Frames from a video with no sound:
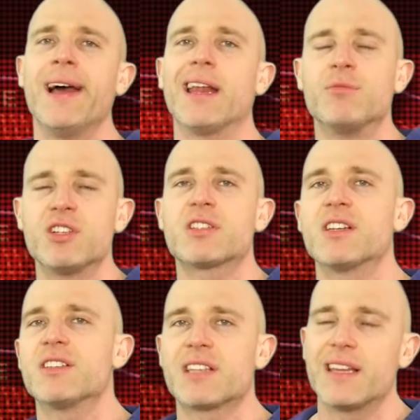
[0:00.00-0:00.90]
And I'm just
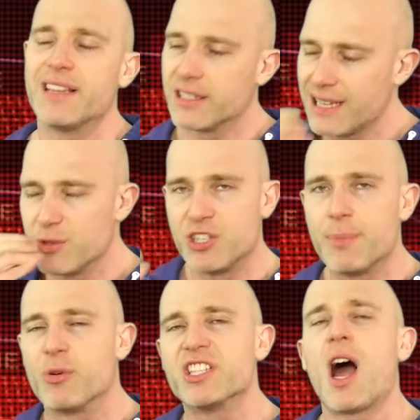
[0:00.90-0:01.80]
gonna say this, that was
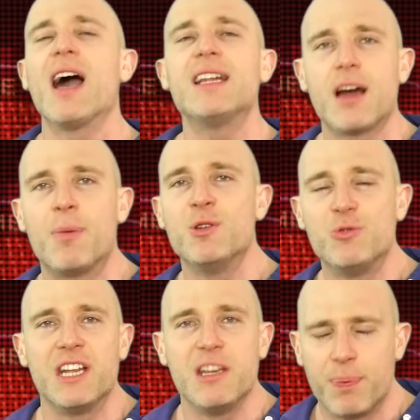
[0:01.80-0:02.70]
gibberish,
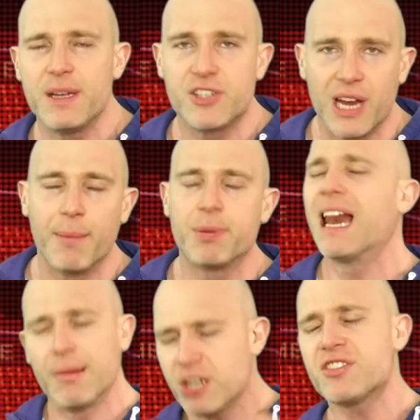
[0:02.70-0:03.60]
IWGP champion.
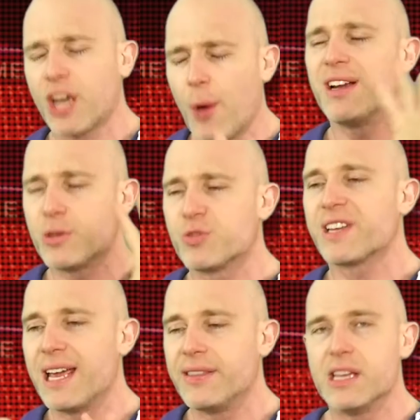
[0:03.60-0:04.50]
I'm just going to
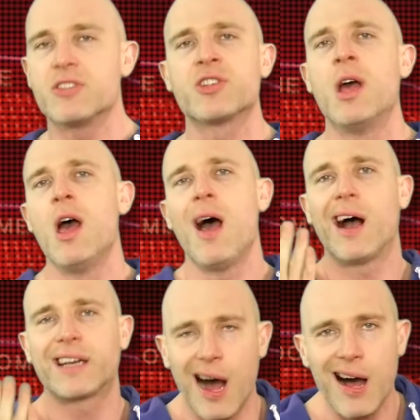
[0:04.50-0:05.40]
say this,
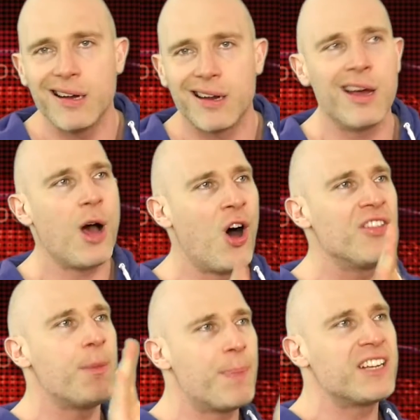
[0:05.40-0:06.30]
Okada on
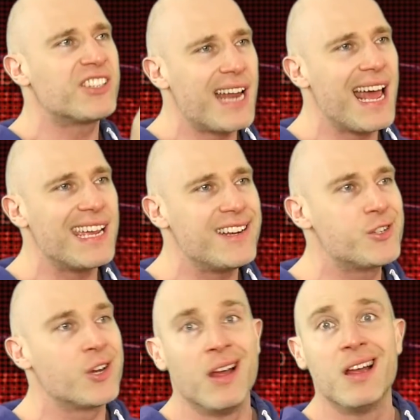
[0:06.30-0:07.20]
the big
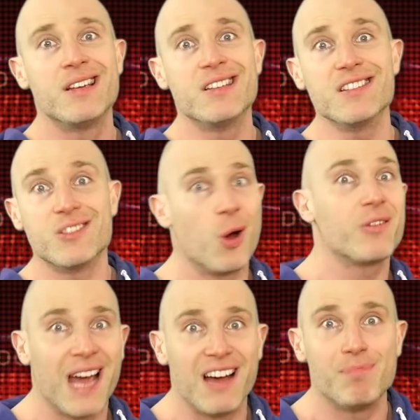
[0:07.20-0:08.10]
stage does not
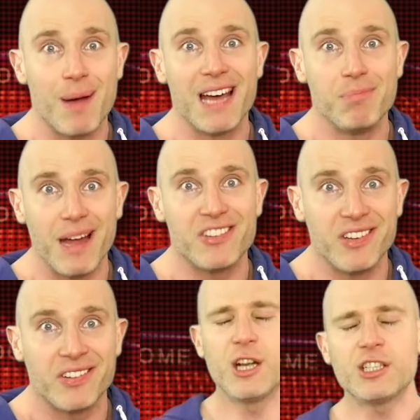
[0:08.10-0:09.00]
have bad
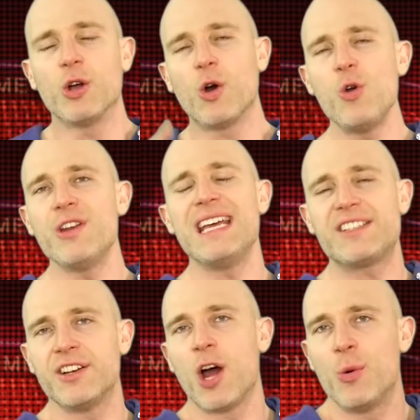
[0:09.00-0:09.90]
matches. Cause look, all you need
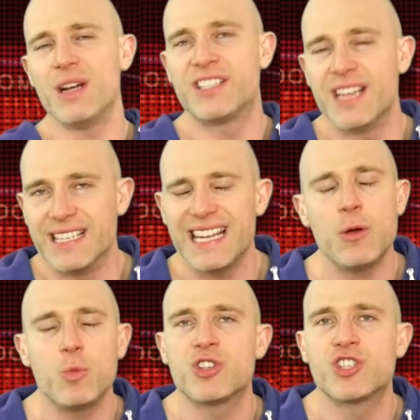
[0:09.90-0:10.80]
to know is this,
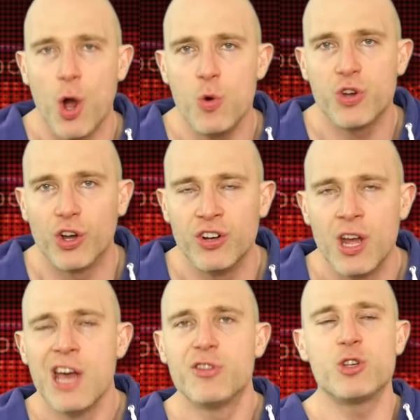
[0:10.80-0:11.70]
it was so good
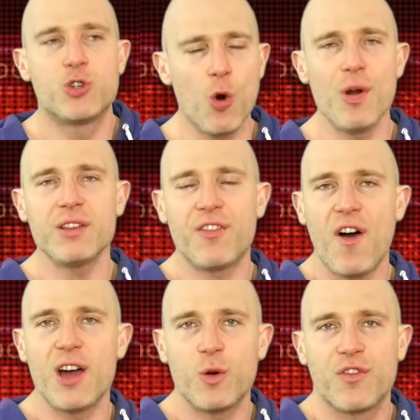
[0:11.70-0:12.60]
that during the
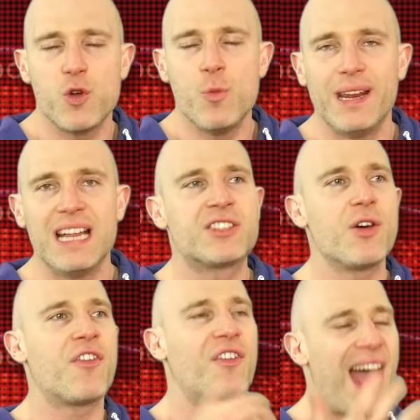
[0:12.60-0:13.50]
final few minutes,
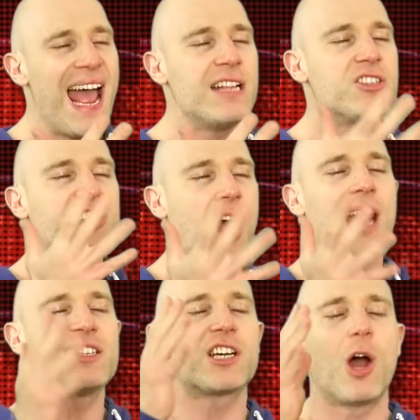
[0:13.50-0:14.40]
the fans
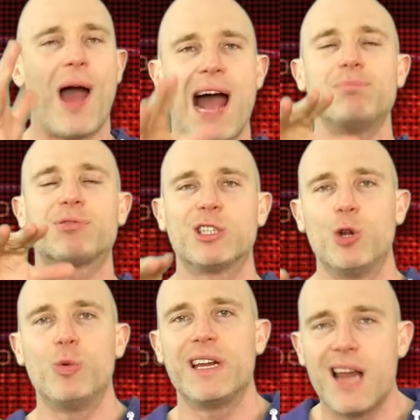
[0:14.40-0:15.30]
started to go
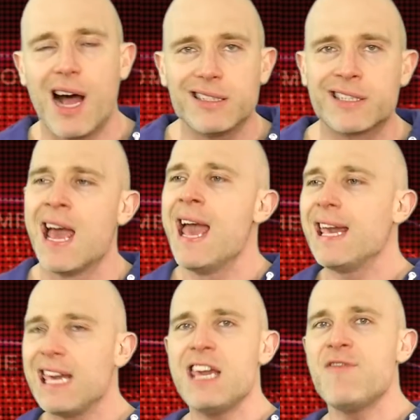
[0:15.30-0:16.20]
absolutely nuts,
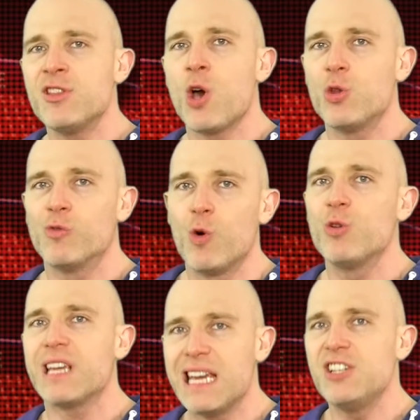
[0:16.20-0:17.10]
even though the
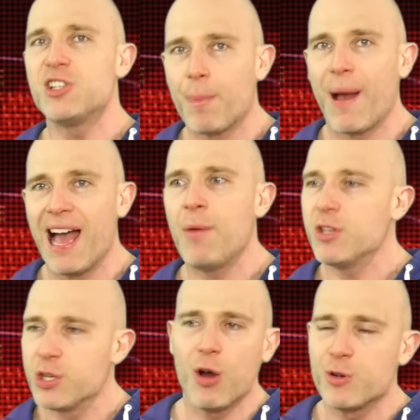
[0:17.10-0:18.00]
rules in Japan when
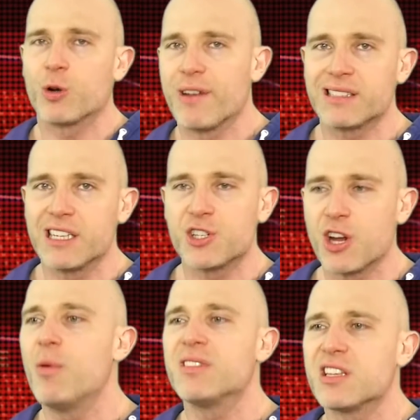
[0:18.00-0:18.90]
you go to a wrestling
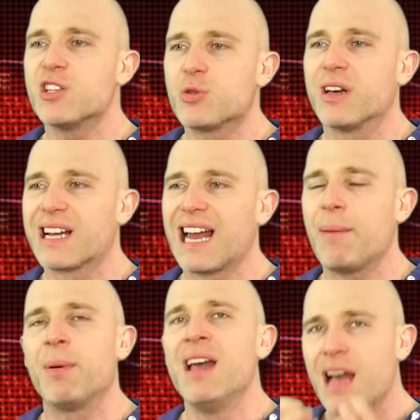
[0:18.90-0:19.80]
show is that you can
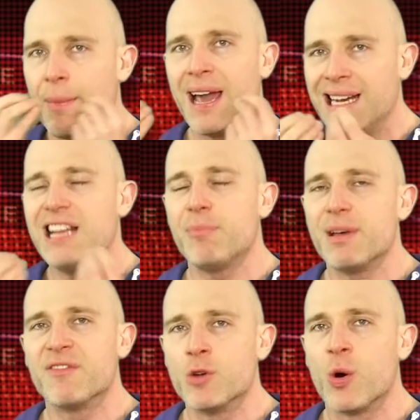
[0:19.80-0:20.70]
clap and make a little bit
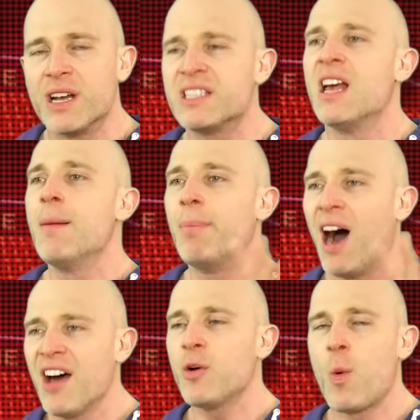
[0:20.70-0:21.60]
of noise, but
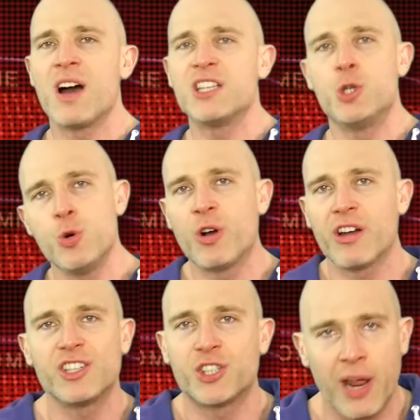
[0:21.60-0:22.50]
otherwise you
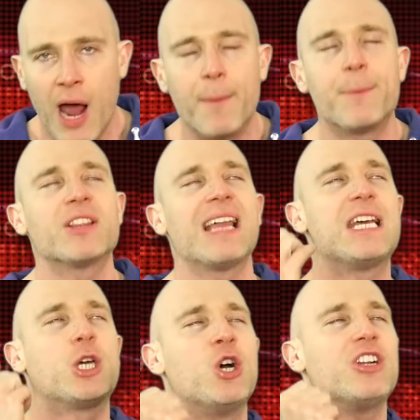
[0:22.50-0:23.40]
gotta shut up. But they
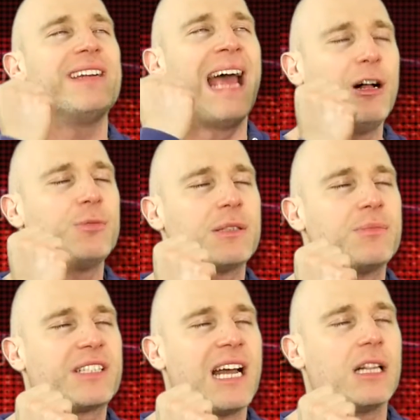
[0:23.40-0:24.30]
couldn't help
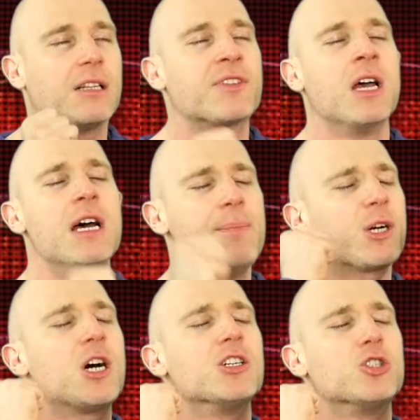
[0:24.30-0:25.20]
themselves
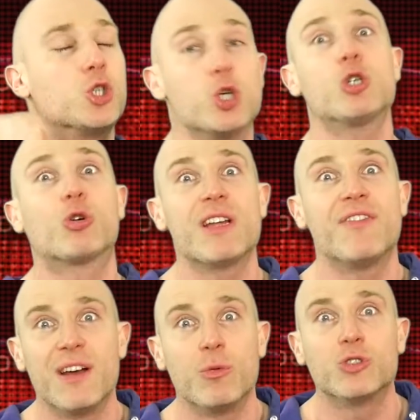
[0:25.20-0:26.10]
because good
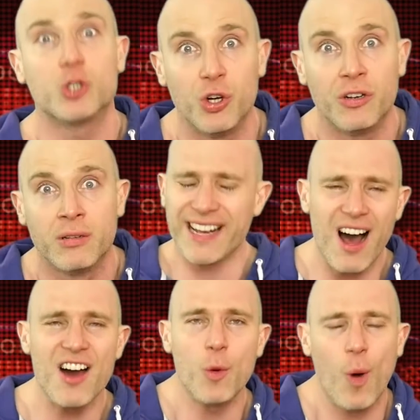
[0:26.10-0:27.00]
grief, it was good.
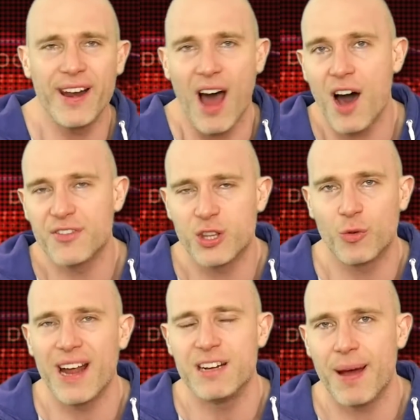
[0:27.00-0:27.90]
Okada won after the
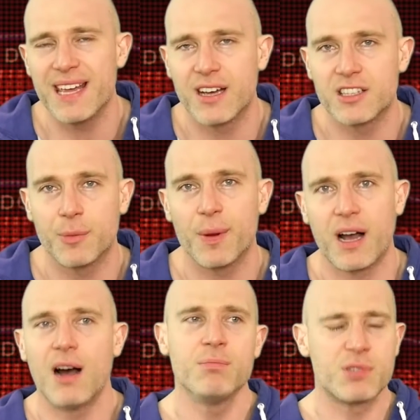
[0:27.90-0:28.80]
Rainmaker to
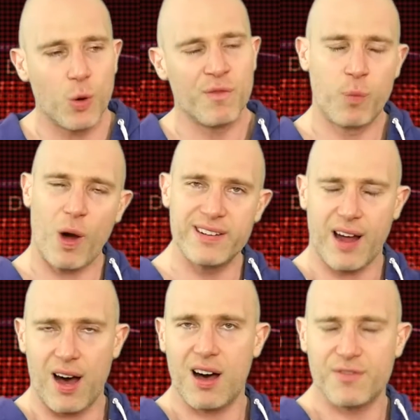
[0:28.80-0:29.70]
become sort of one
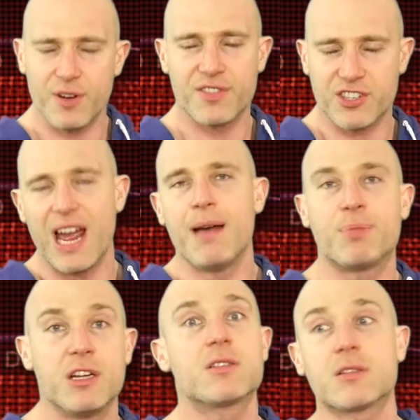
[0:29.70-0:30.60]
half of the
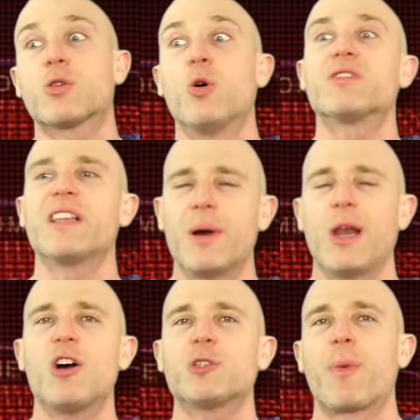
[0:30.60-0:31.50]
champions, because of course then, well,
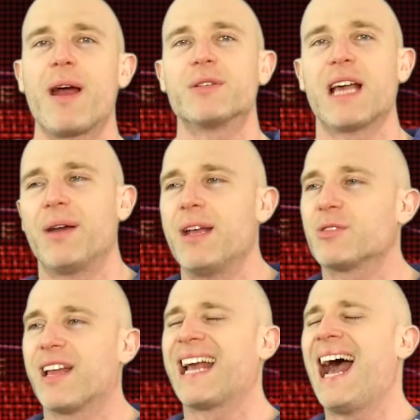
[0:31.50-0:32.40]
Ospreay was out and he was
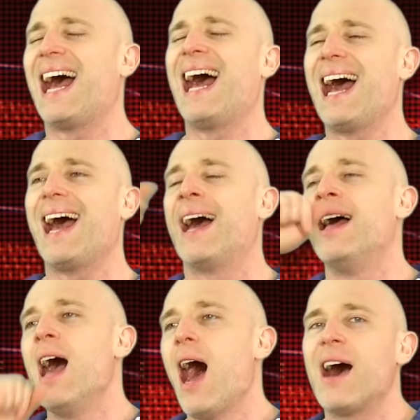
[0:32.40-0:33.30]
like, ha ha,
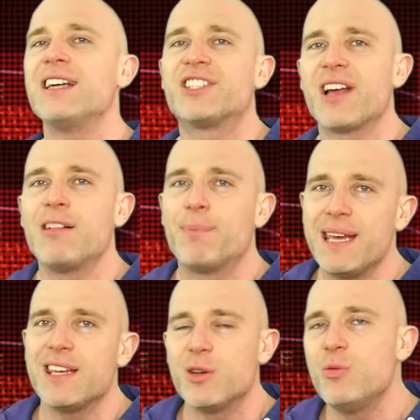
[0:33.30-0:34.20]
I shall
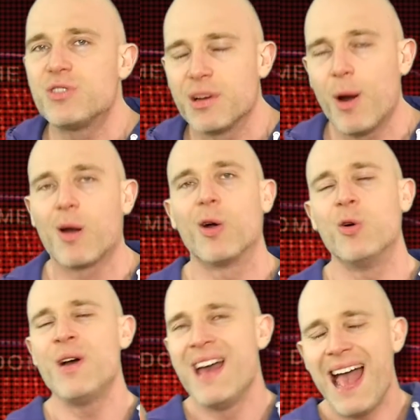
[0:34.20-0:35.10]
beat you
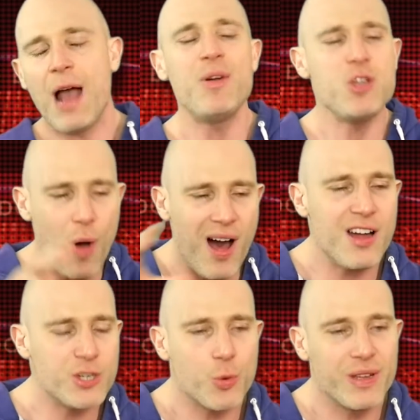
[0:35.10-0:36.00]
tomorrow. And when you
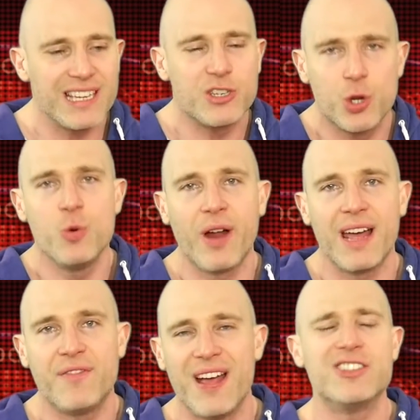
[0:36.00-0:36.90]
are doing these two
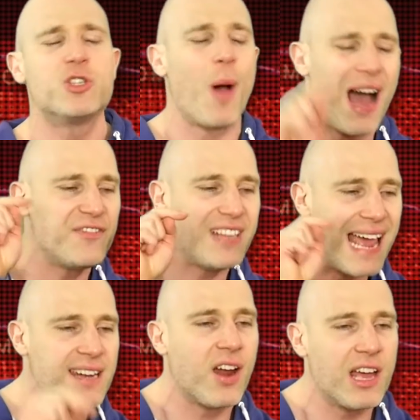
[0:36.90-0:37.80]
night events, you have to
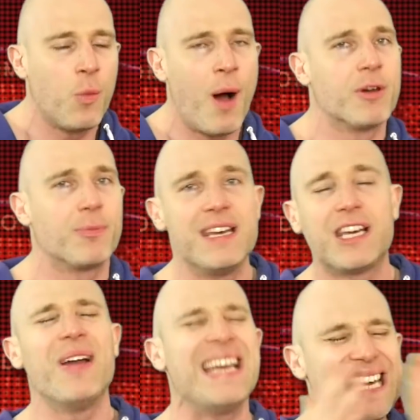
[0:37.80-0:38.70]
end night one with me
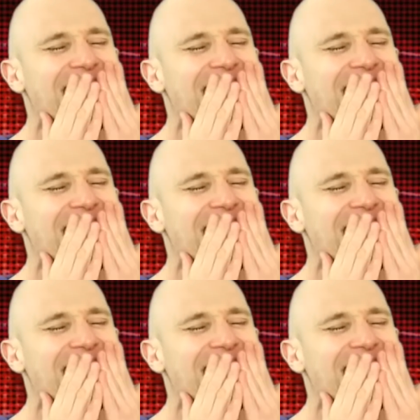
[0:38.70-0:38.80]
going,